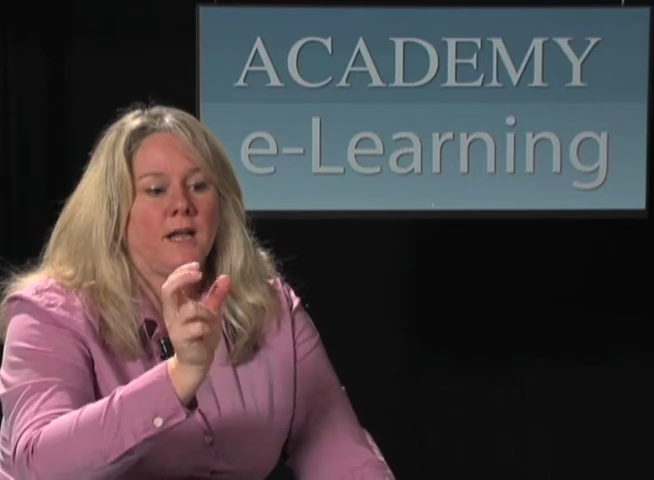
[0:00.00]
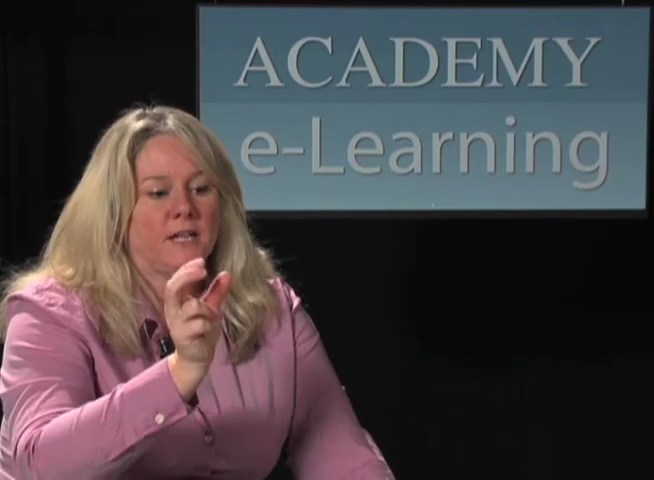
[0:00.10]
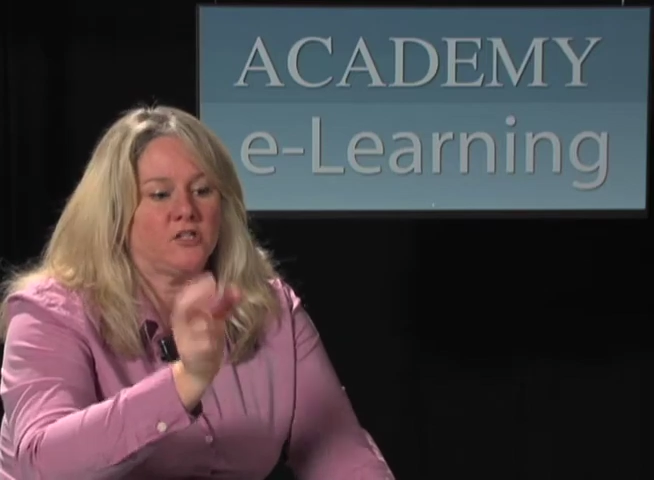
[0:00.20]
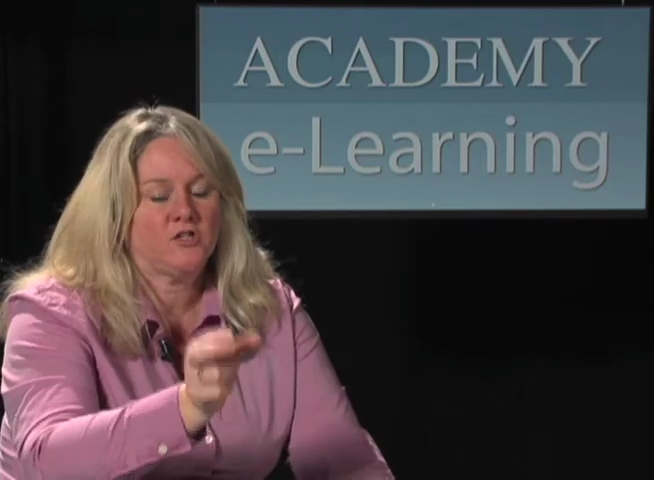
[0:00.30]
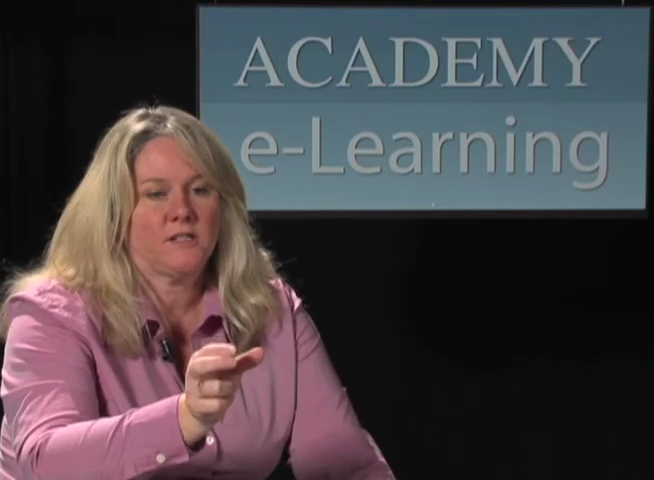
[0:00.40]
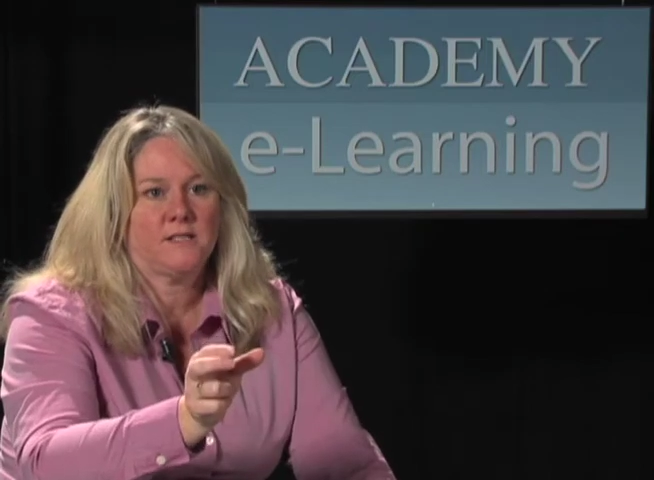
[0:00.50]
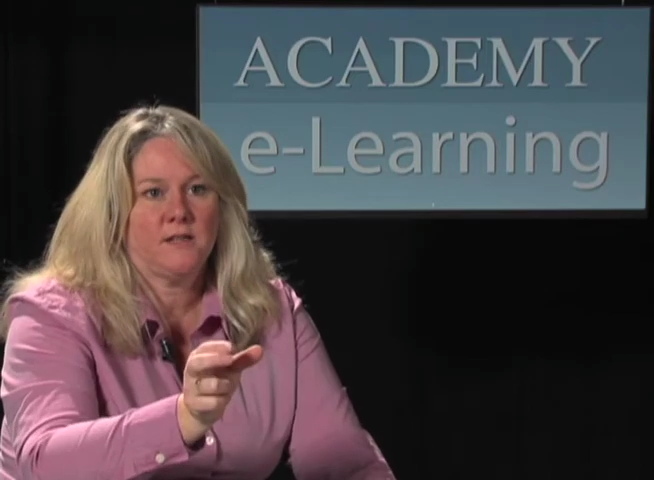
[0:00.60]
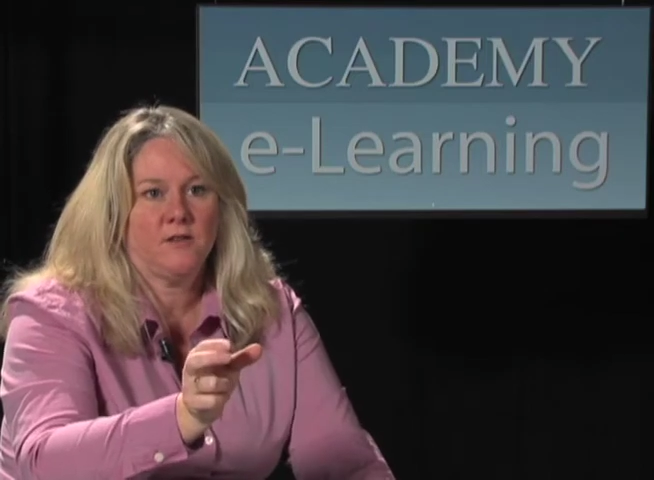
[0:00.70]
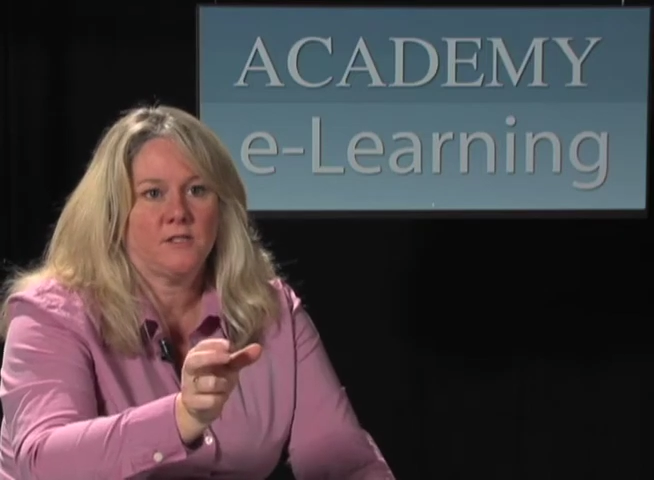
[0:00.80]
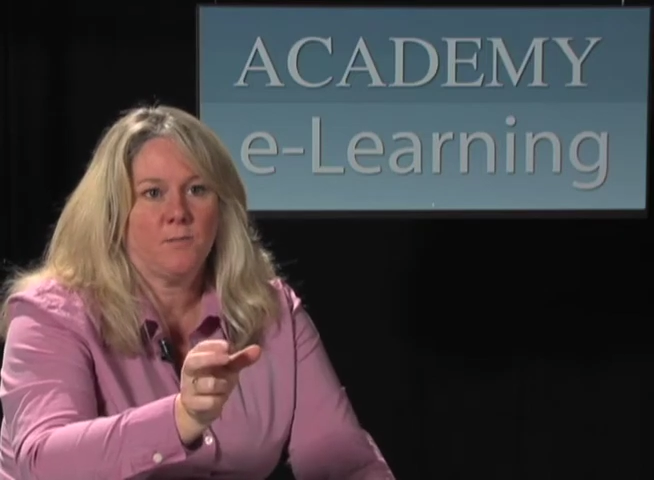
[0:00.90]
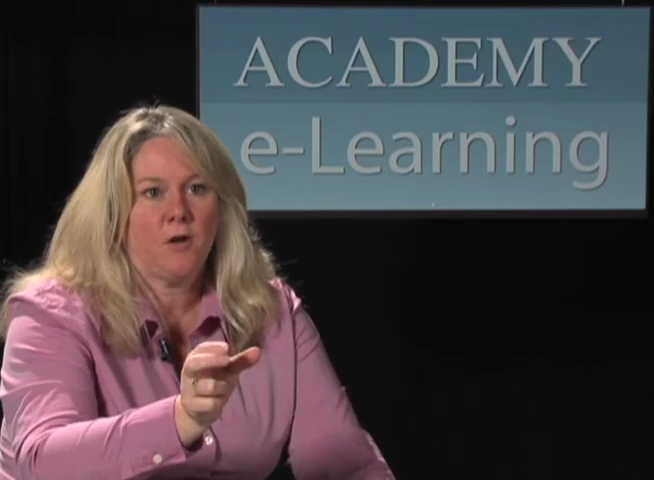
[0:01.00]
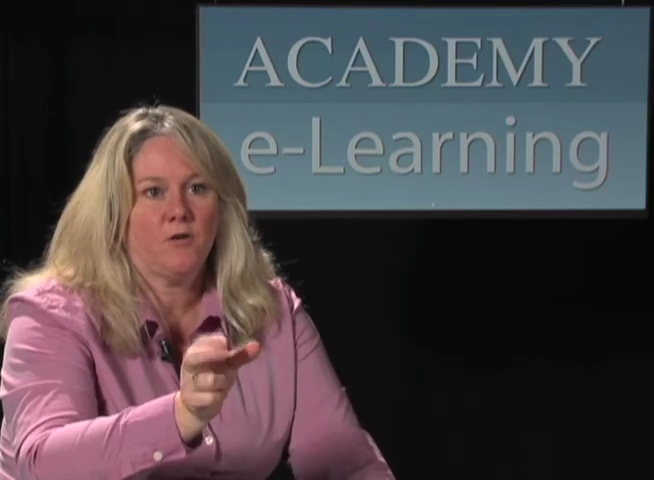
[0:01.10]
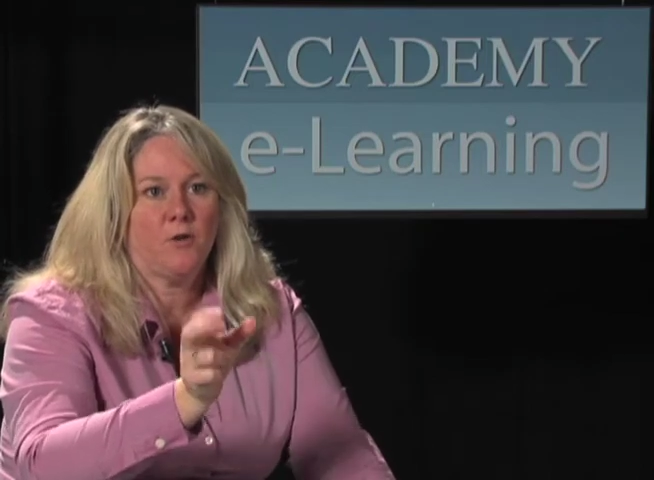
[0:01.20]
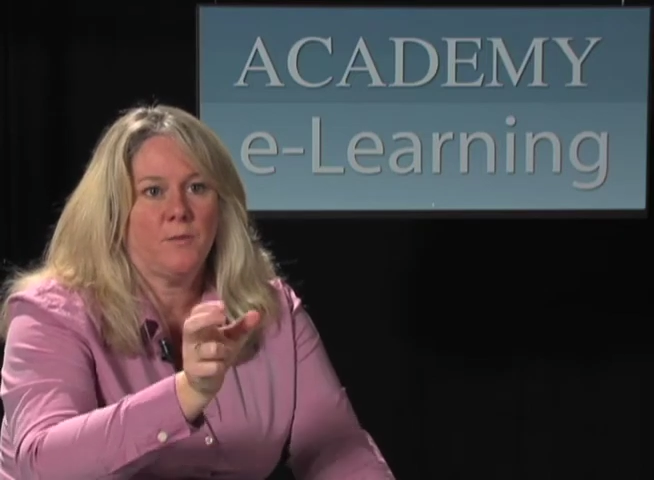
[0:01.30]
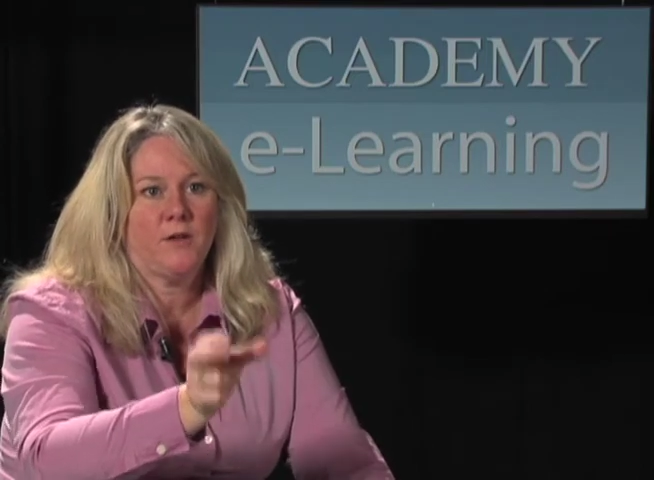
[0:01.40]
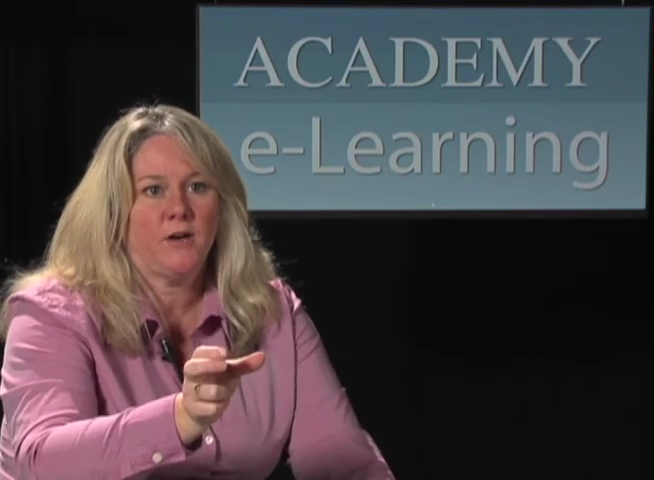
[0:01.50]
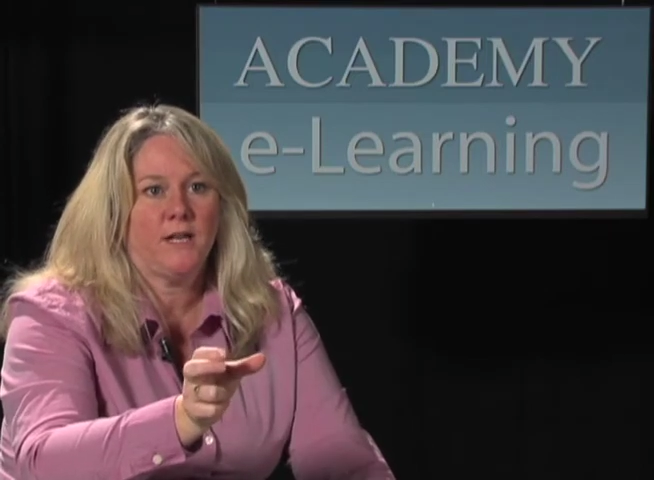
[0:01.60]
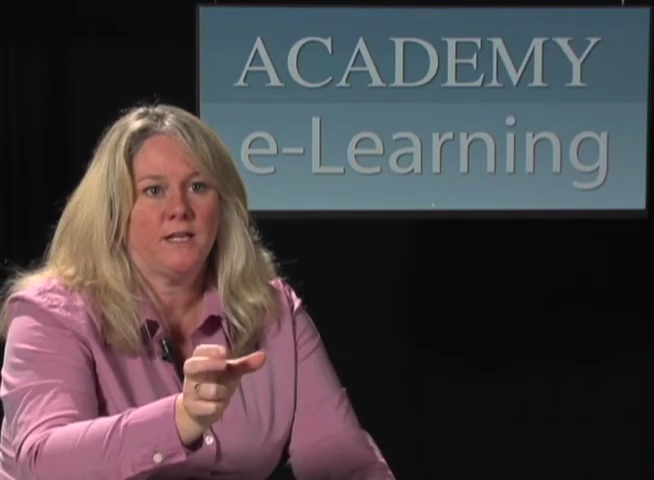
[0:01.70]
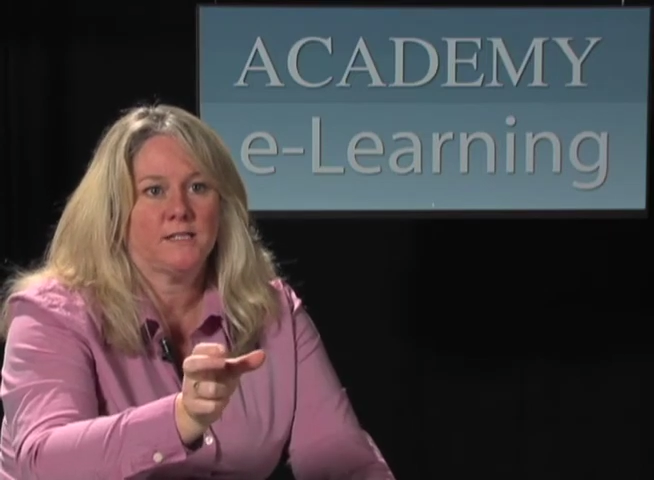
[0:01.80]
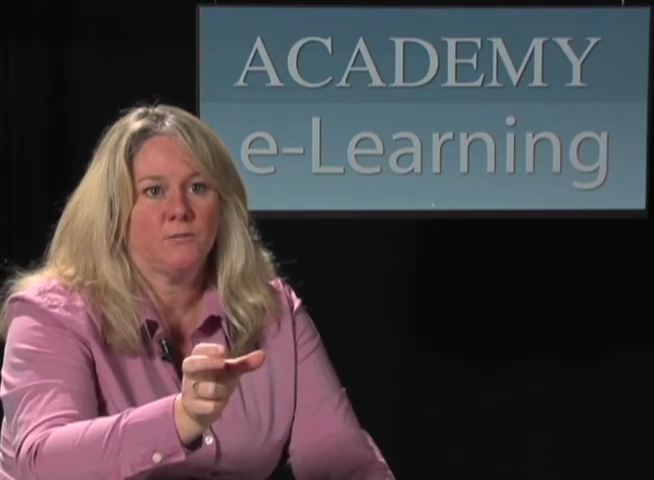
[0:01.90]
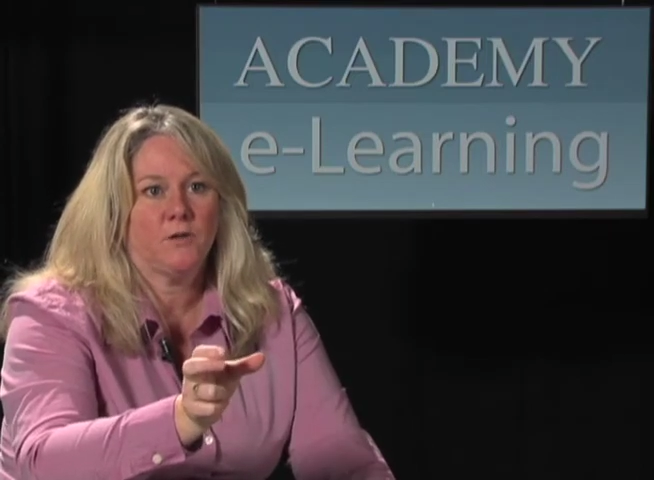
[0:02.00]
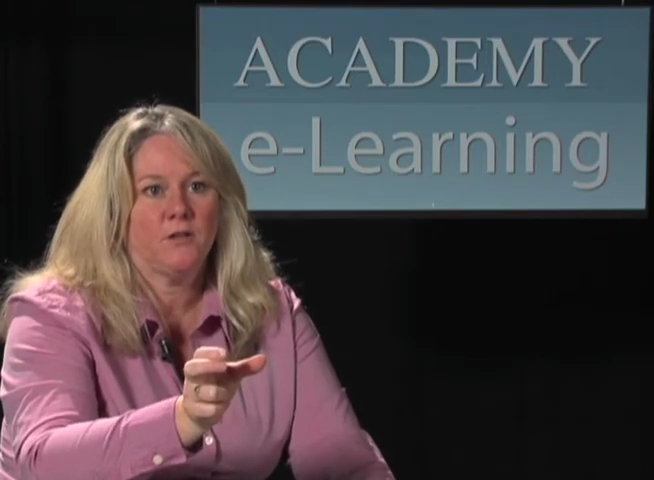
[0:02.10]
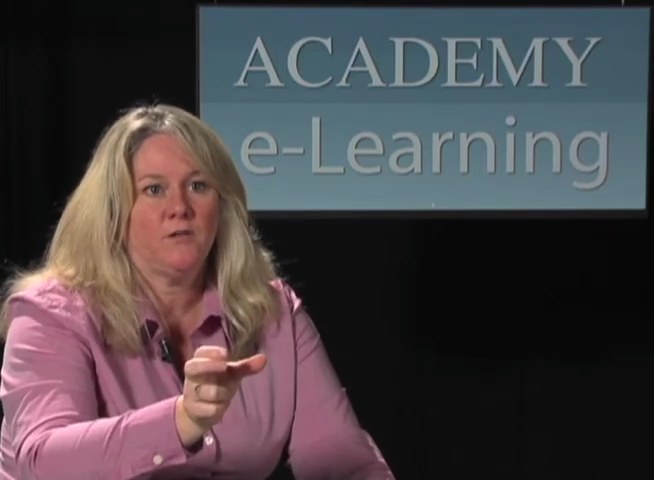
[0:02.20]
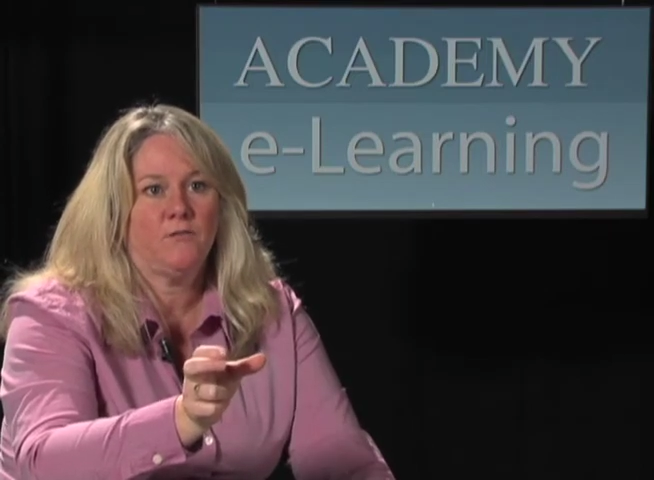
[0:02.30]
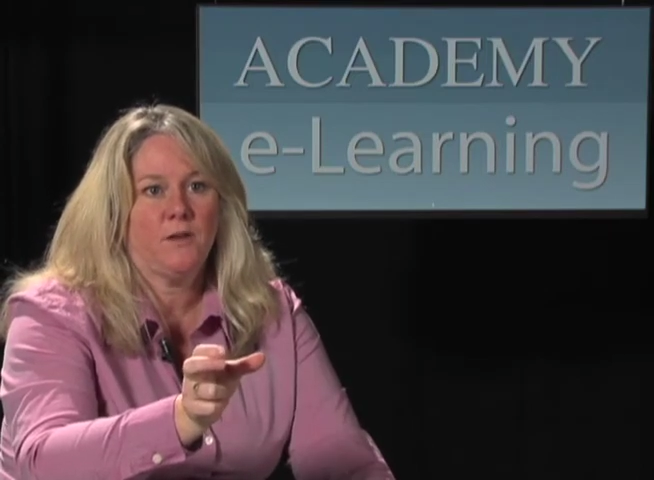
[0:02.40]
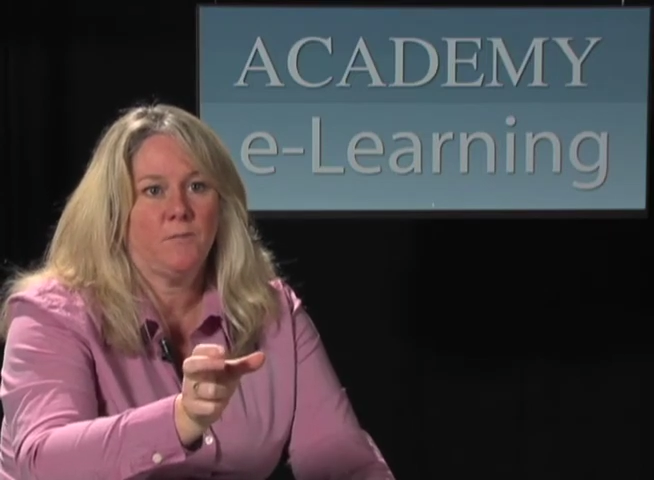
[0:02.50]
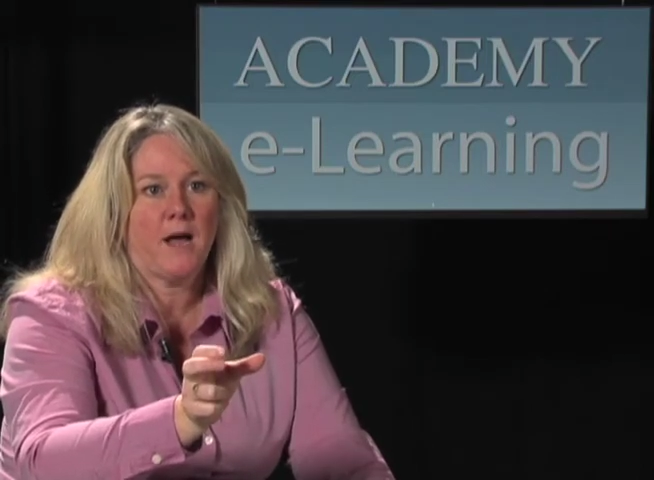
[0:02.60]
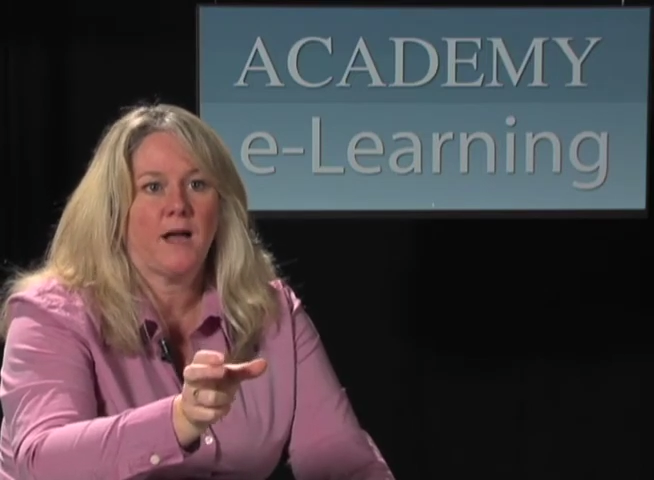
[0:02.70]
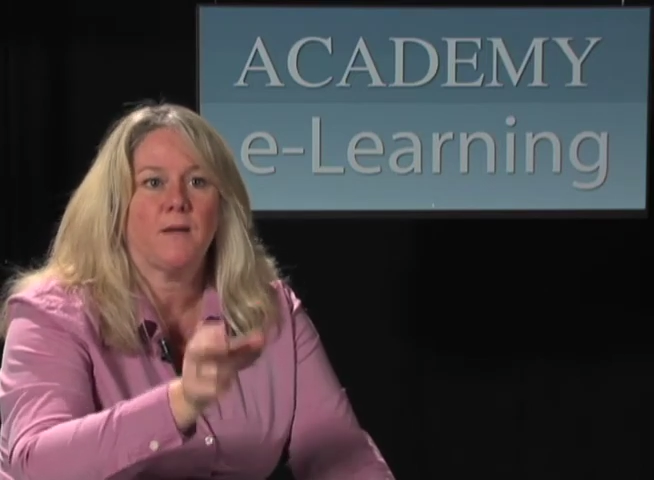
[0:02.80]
it's just in their small group and they're going to get some really good feedback.